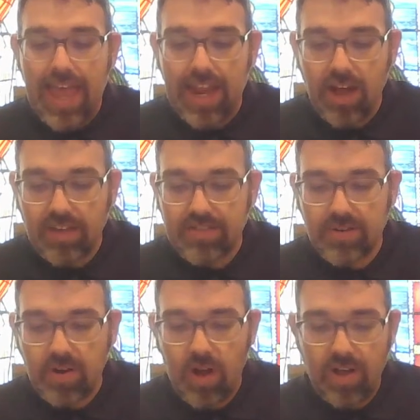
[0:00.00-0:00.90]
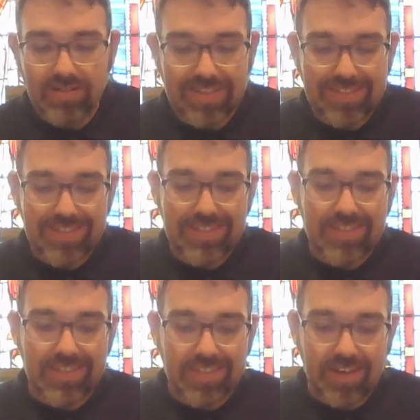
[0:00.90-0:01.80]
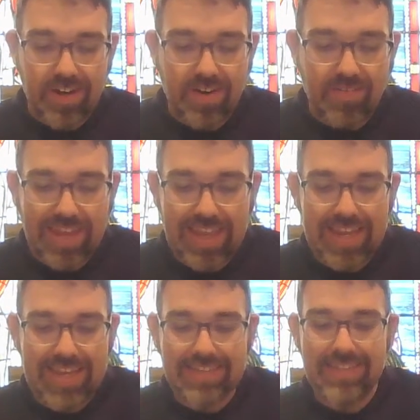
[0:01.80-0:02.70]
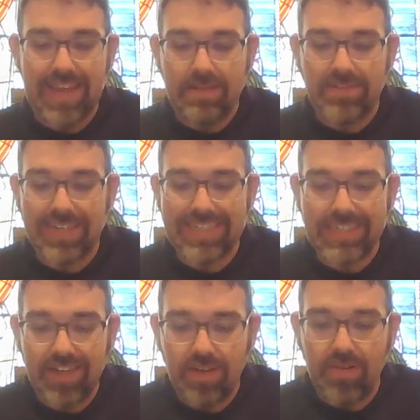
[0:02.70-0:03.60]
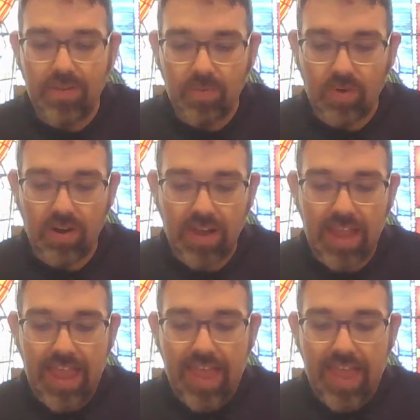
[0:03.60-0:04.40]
and he also calls us to serve in his name, to continue the work